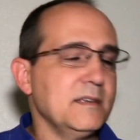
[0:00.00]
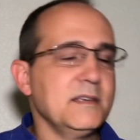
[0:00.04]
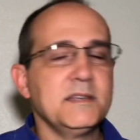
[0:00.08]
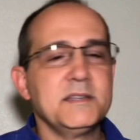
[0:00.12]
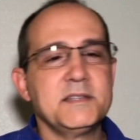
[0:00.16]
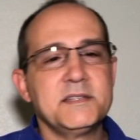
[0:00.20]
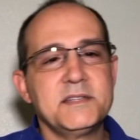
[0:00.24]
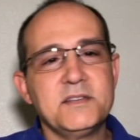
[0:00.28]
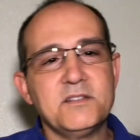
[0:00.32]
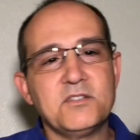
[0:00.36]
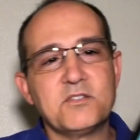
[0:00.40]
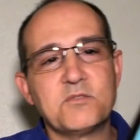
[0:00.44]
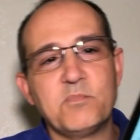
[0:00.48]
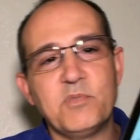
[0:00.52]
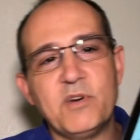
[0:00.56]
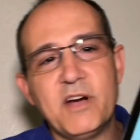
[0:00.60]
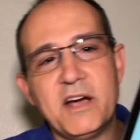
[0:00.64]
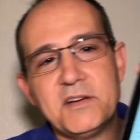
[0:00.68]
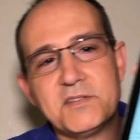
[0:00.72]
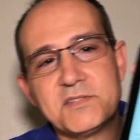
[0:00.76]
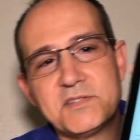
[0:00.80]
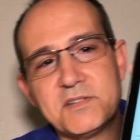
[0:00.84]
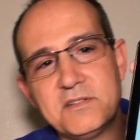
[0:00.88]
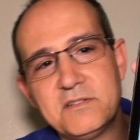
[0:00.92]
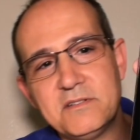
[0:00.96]
Silk
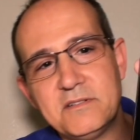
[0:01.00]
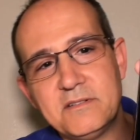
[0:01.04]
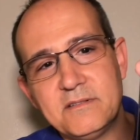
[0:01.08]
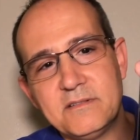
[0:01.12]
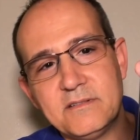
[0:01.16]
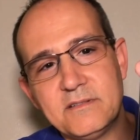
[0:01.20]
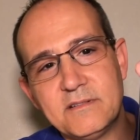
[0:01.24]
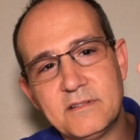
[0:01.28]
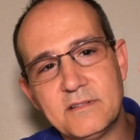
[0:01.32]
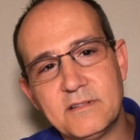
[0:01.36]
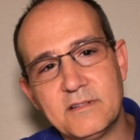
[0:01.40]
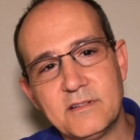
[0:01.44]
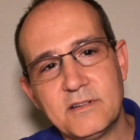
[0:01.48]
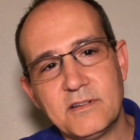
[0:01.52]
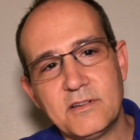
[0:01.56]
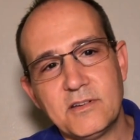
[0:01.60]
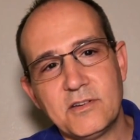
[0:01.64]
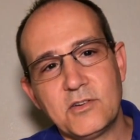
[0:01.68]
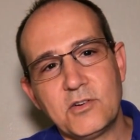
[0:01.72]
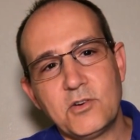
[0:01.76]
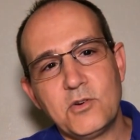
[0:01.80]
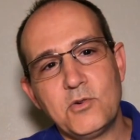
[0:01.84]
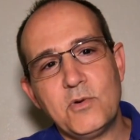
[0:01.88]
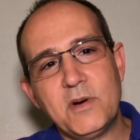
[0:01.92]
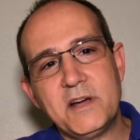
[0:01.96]
browser,
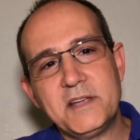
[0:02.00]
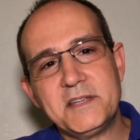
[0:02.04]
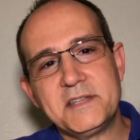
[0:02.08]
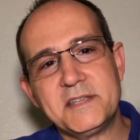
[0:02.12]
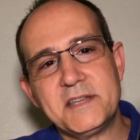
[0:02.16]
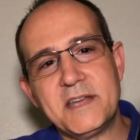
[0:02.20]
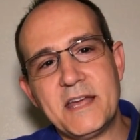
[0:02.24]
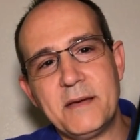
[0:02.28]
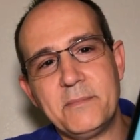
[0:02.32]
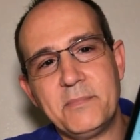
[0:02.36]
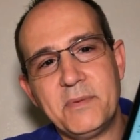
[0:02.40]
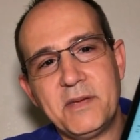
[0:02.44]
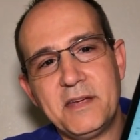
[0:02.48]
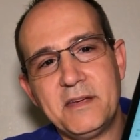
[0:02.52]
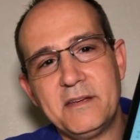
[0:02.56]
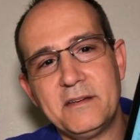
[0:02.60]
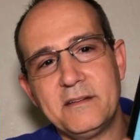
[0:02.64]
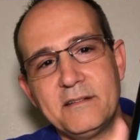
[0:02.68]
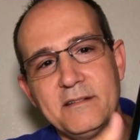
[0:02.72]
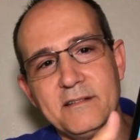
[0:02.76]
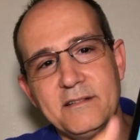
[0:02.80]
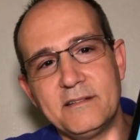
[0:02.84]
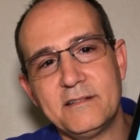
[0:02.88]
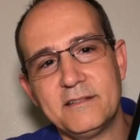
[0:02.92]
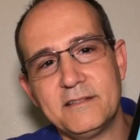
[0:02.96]
quite snappy.
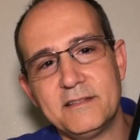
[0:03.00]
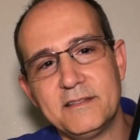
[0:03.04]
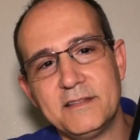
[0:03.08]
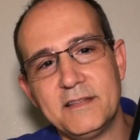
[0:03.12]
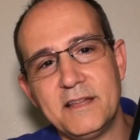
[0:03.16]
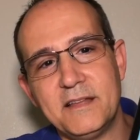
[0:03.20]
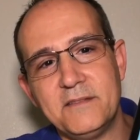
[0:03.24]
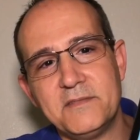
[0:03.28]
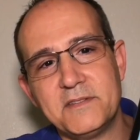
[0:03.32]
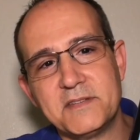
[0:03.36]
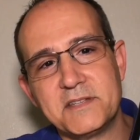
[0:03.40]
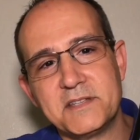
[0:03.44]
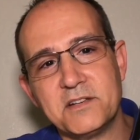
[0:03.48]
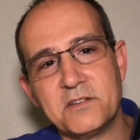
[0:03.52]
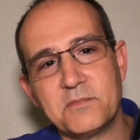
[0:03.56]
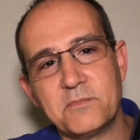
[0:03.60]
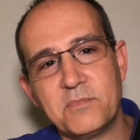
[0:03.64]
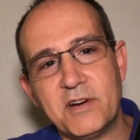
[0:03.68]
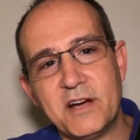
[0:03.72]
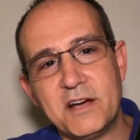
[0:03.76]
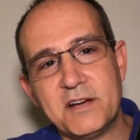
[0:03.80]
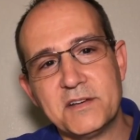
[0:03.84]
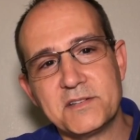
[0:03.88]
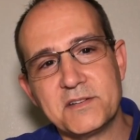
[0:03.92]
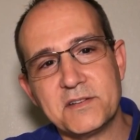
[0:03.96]
Love the Silk
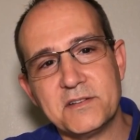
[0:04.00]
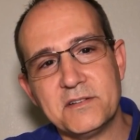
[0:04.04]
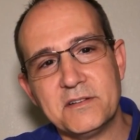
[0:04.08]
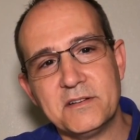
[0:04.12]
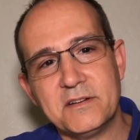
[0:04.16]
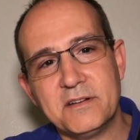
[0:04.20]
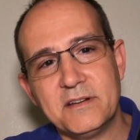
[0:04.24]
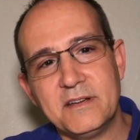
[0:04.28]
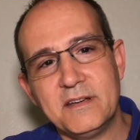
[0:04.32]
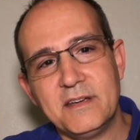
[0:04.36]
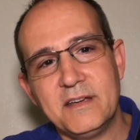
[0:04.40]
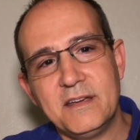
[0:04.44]
browser.